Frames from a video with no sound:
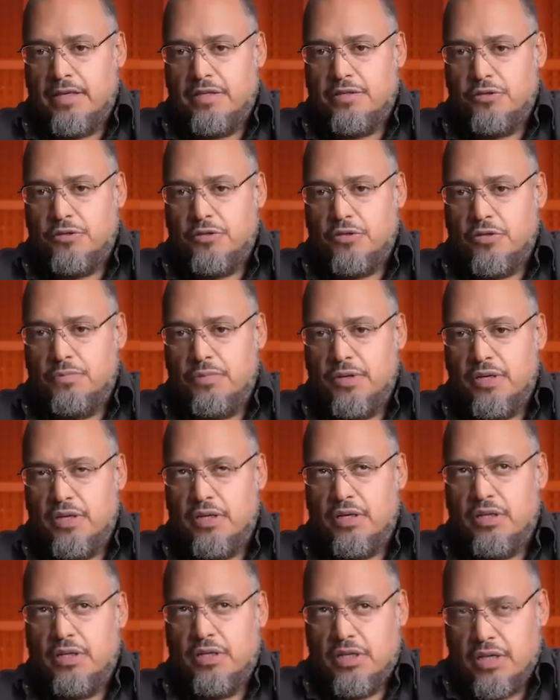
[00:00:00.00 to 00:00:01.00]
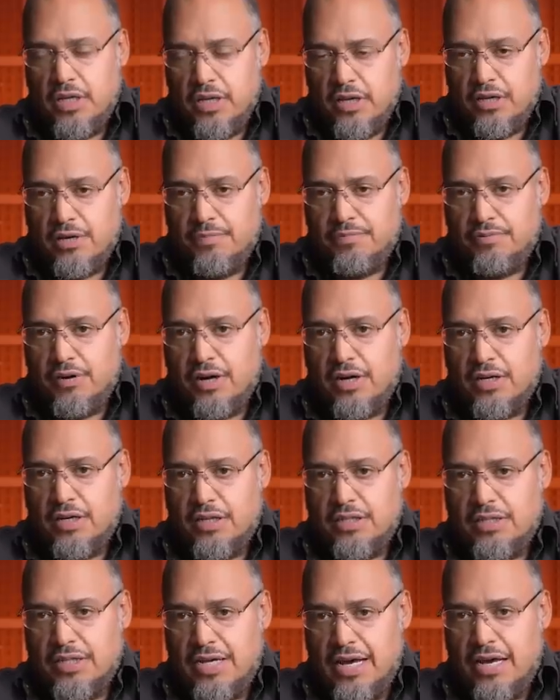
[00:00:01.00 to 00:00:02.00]
is you should be getting a
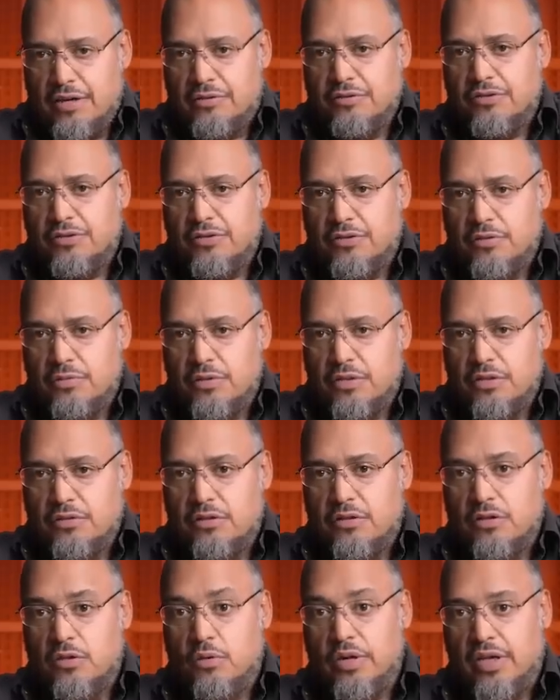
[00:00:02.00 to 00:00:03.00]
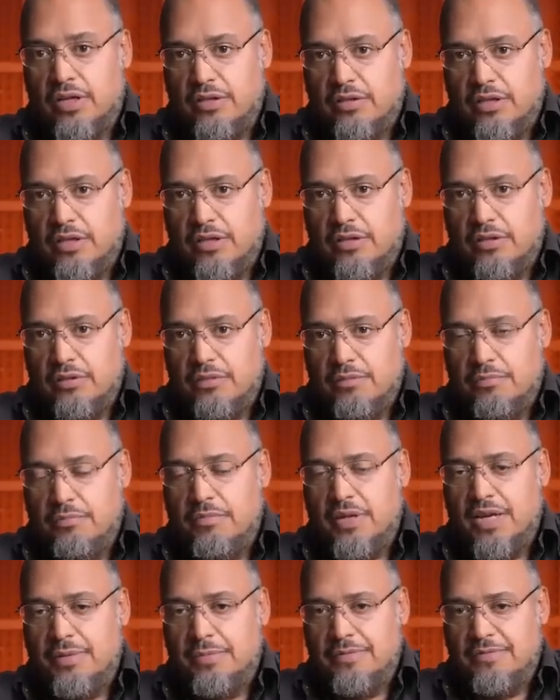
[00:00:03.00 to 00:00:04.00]
product out into the world quickly,
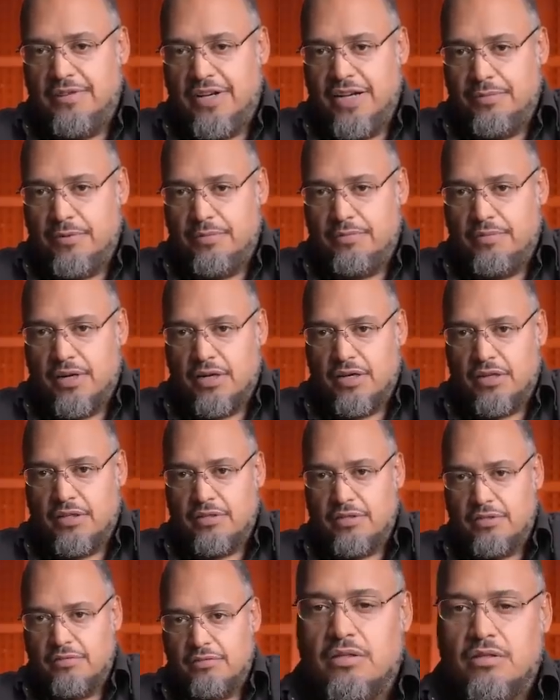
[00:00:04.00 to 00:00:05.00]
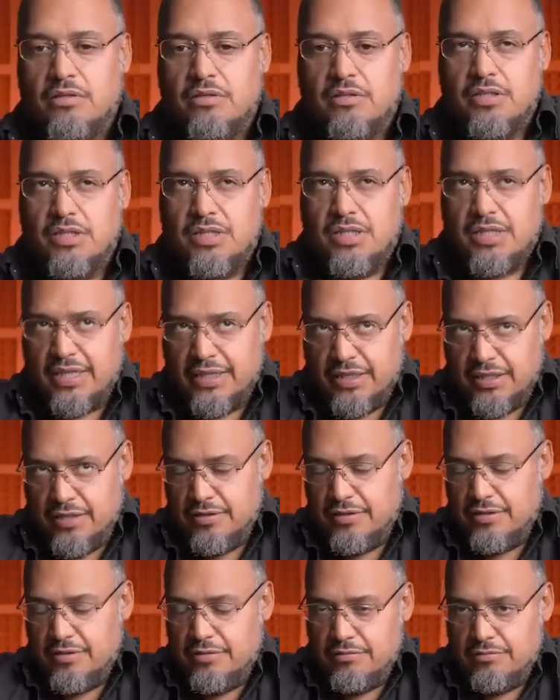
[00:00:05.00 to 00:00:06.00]
minimum viable product.
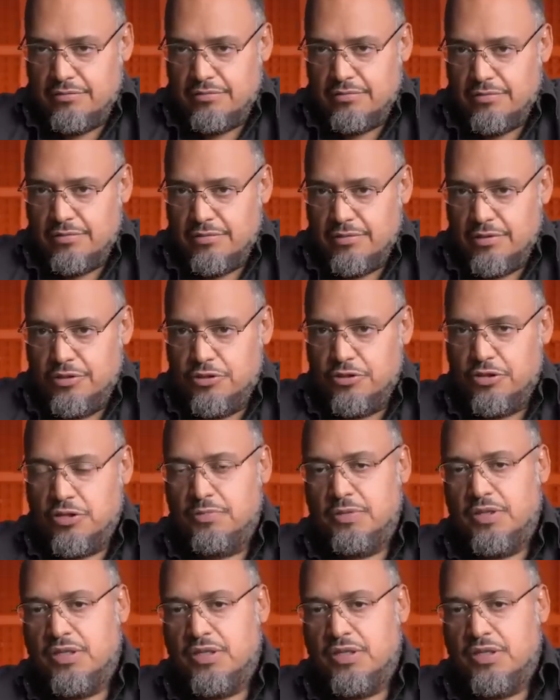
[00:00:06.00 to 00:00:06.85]
Second, you should